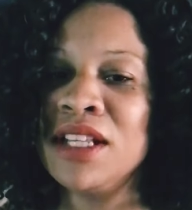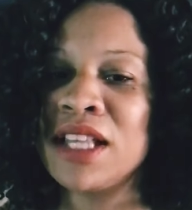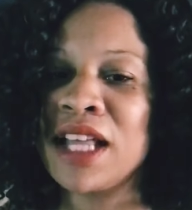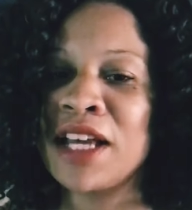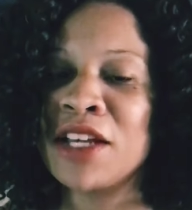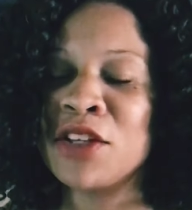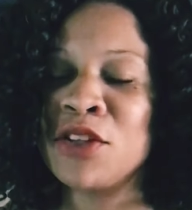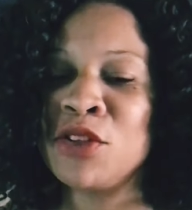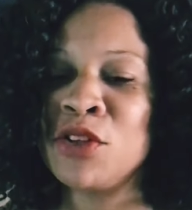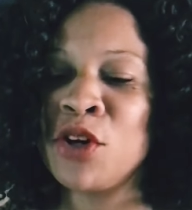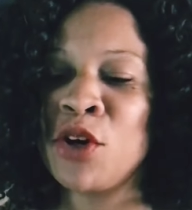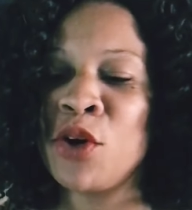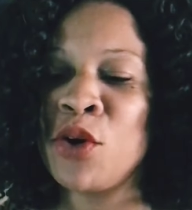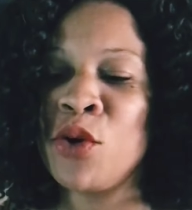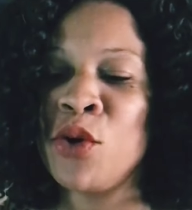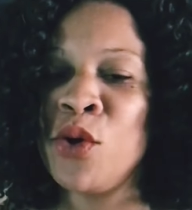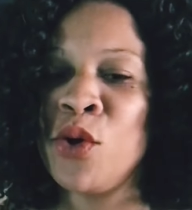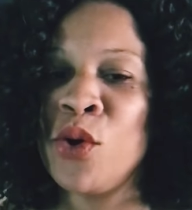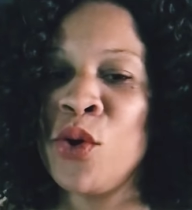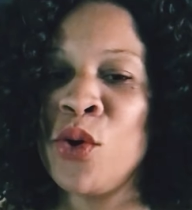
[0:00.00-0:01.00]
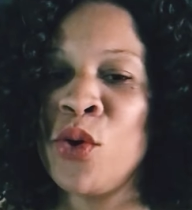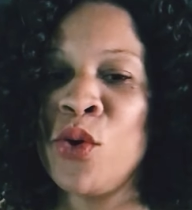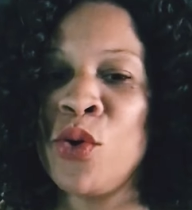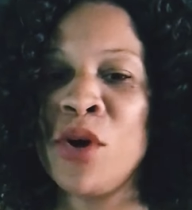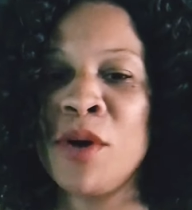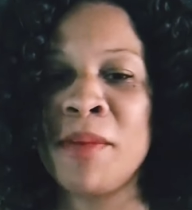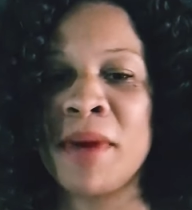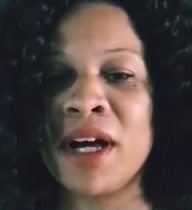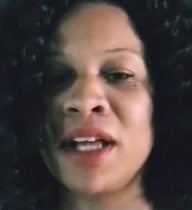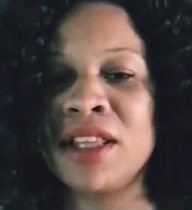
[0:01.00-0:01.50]
Like,
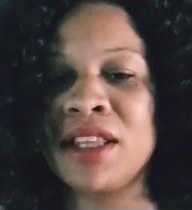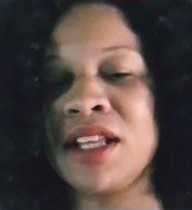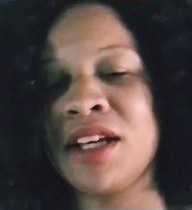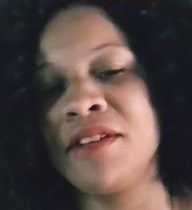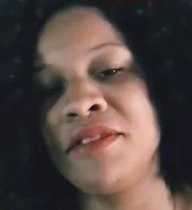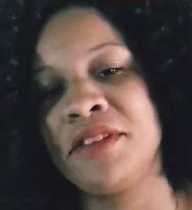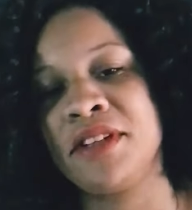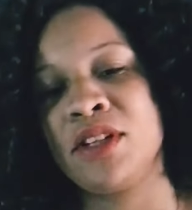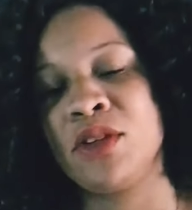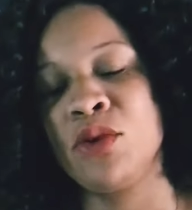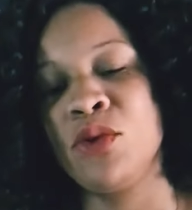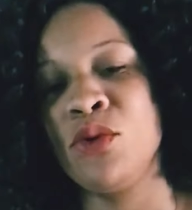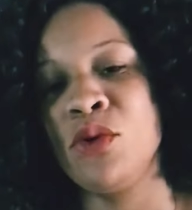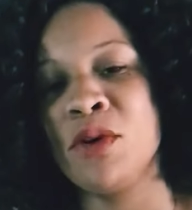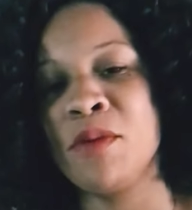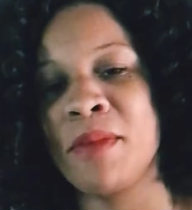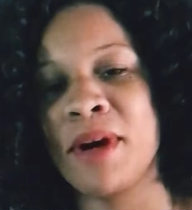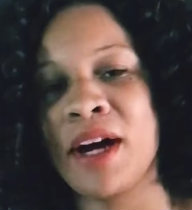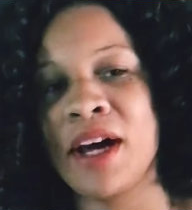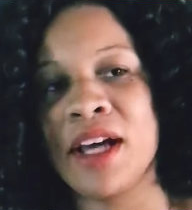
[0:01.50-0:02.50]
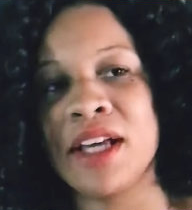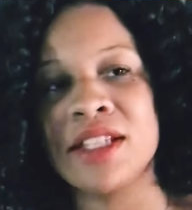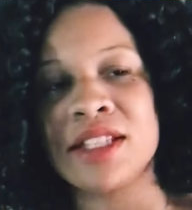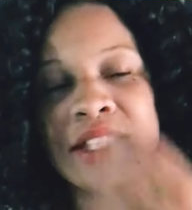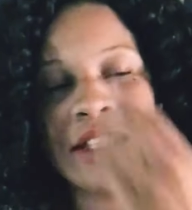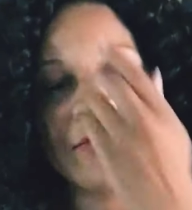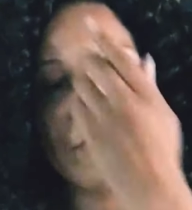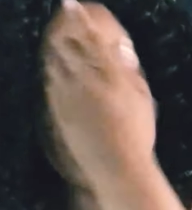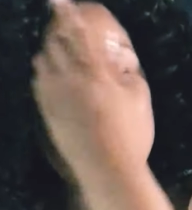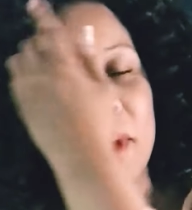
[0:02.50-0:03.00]
Who am I loving? Who am I? Is
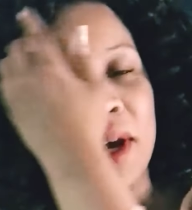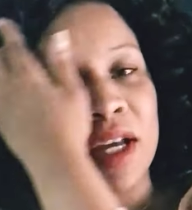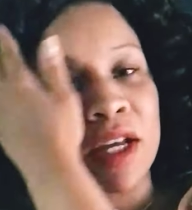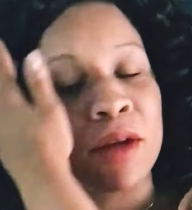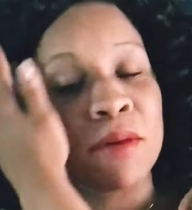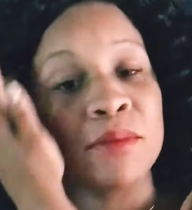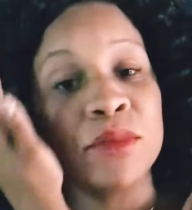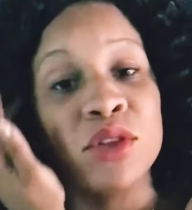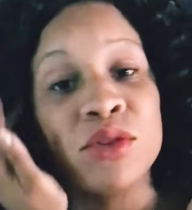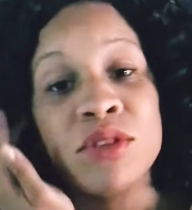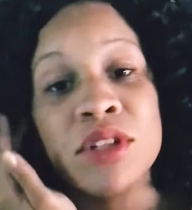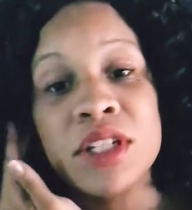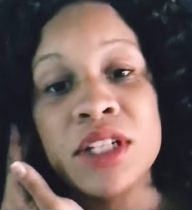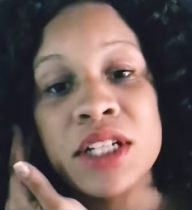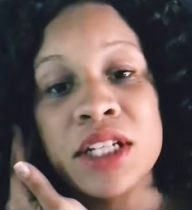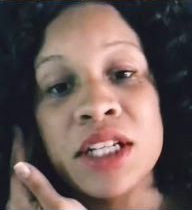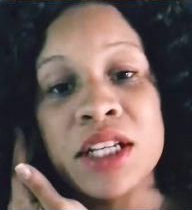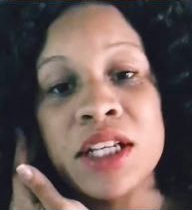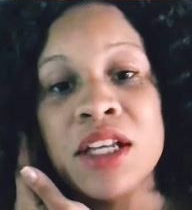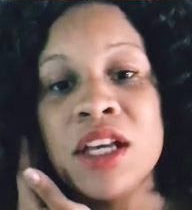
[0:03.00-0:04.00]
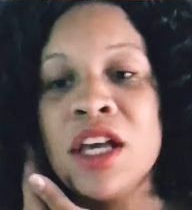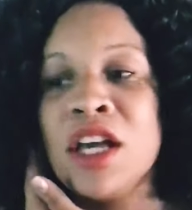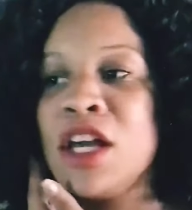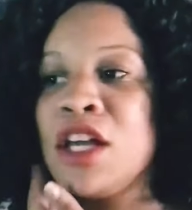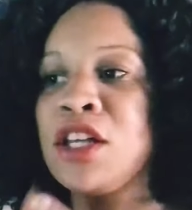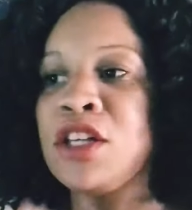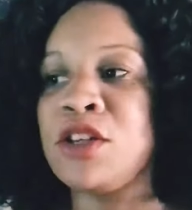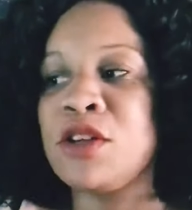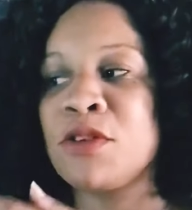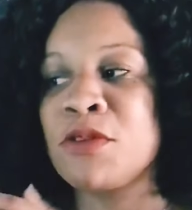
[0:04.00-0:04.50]
this for my community?
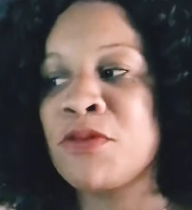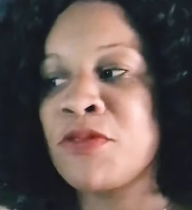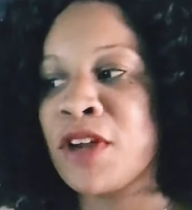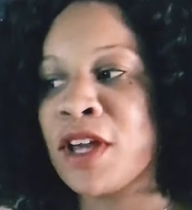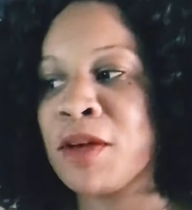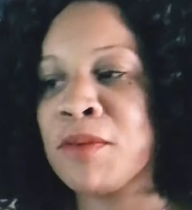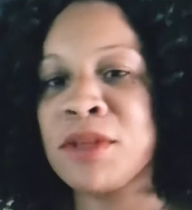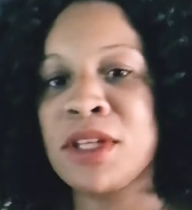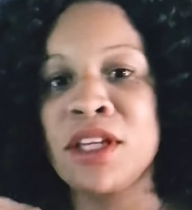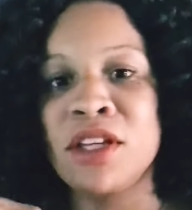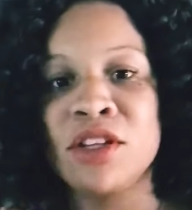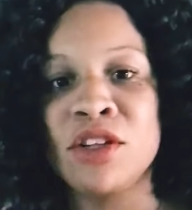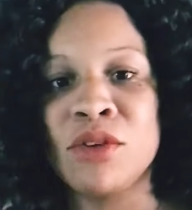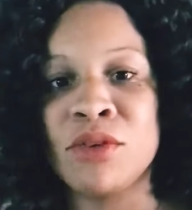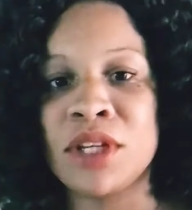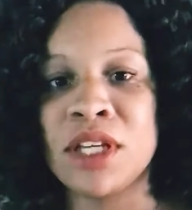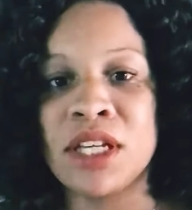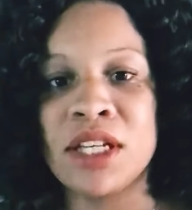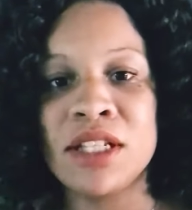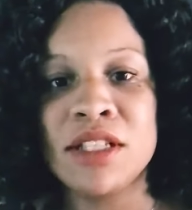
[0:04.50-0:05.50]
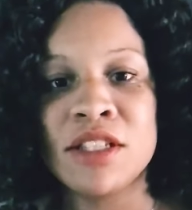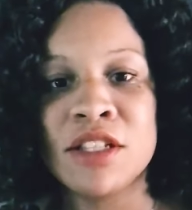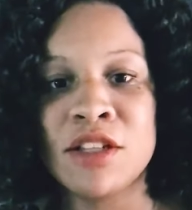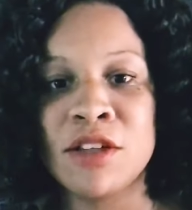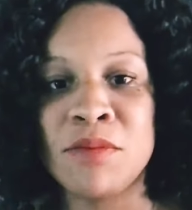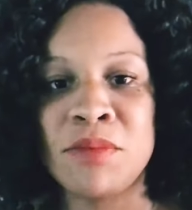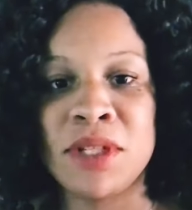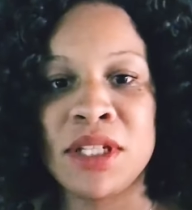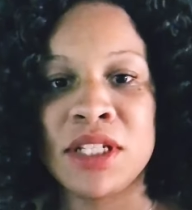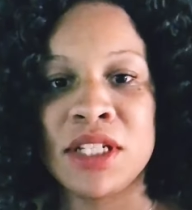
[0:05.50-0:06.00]
Your family and your kids
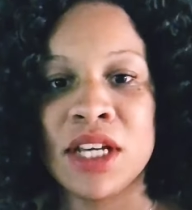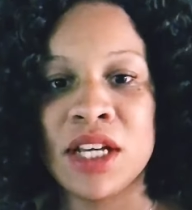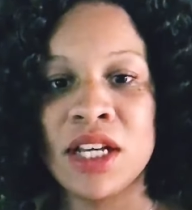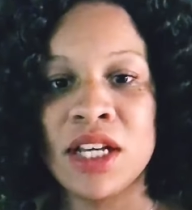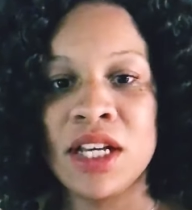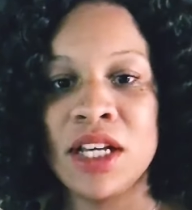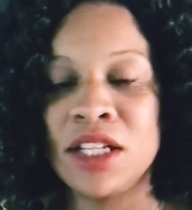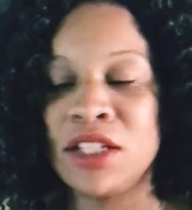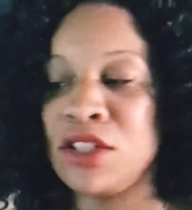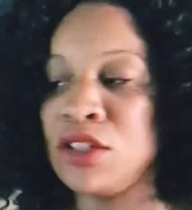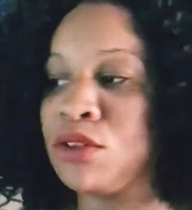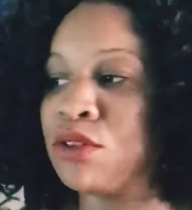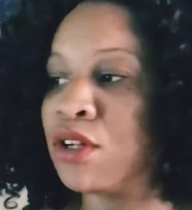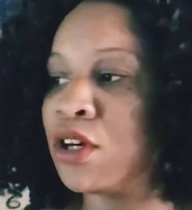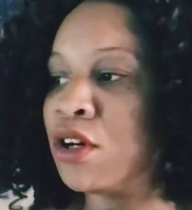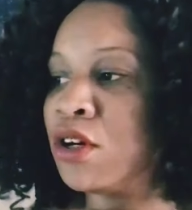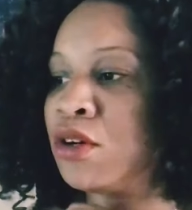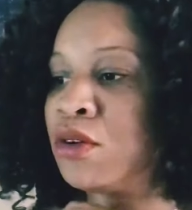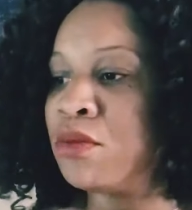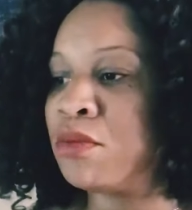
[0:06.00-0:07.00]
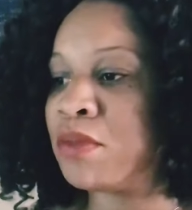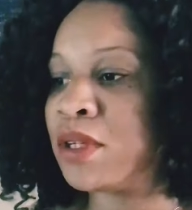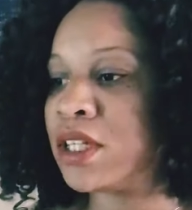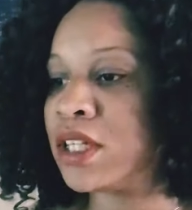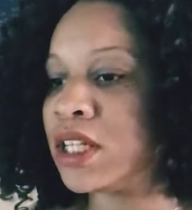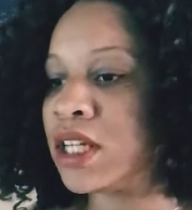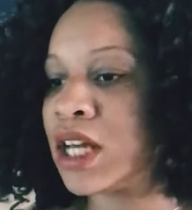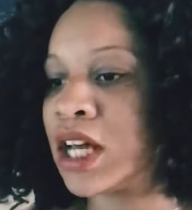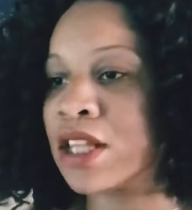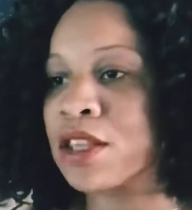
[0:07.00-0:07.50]
could be done, you know.
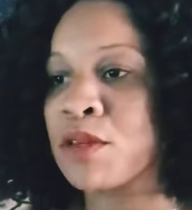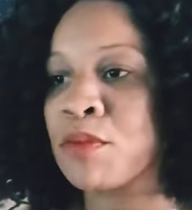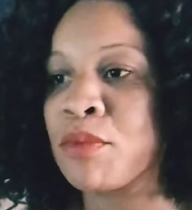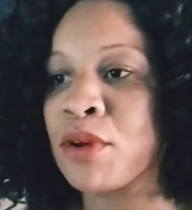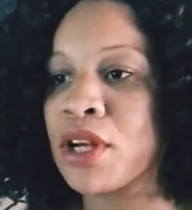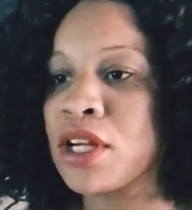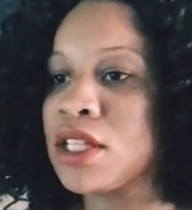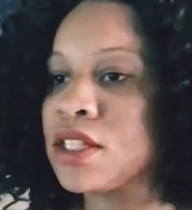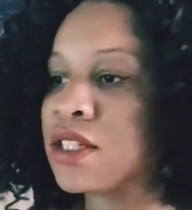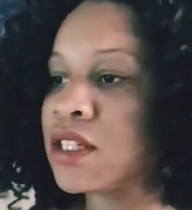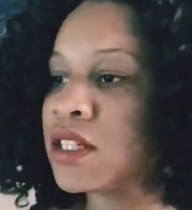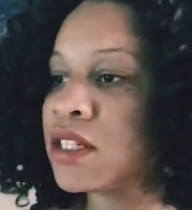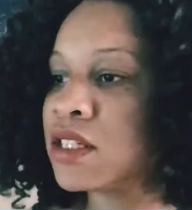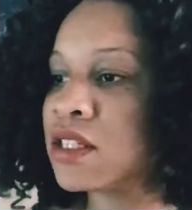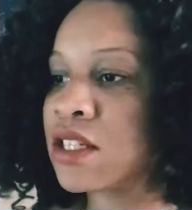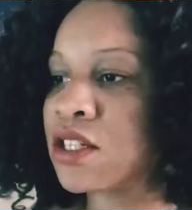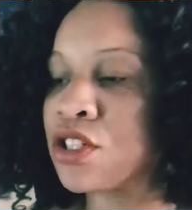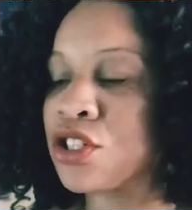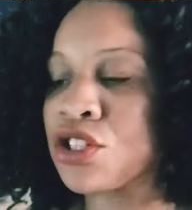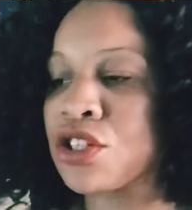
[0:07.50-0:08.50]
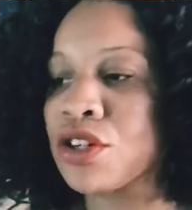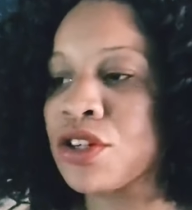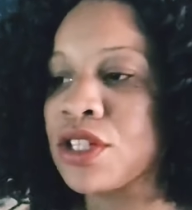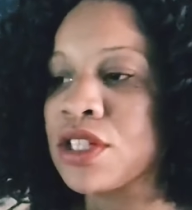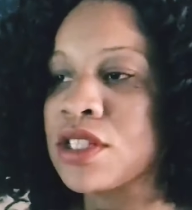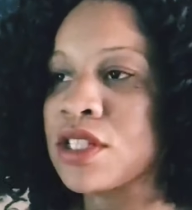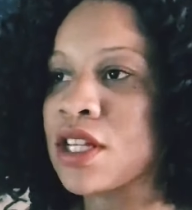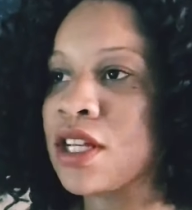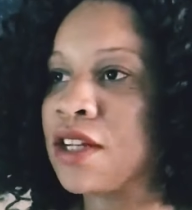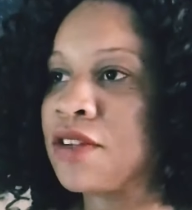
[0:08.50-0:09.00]
Billy got the braces,
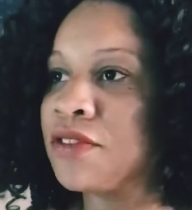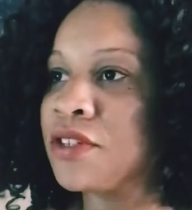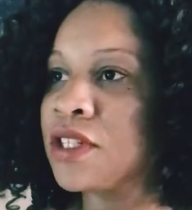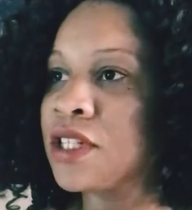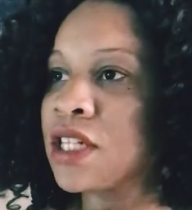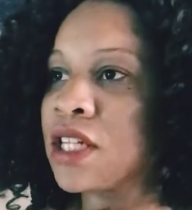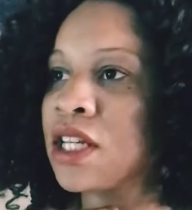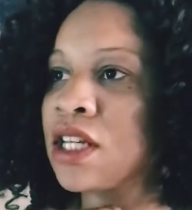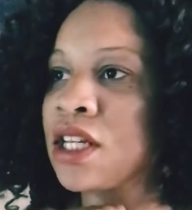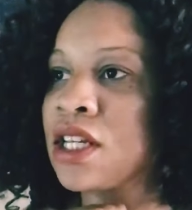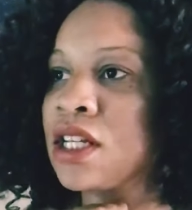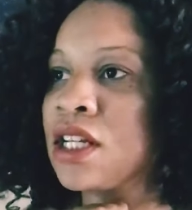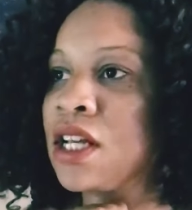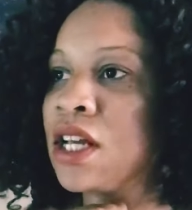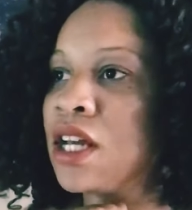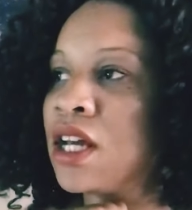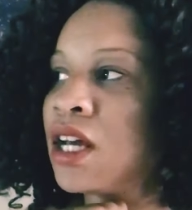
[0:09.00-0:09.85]
insurance covered it.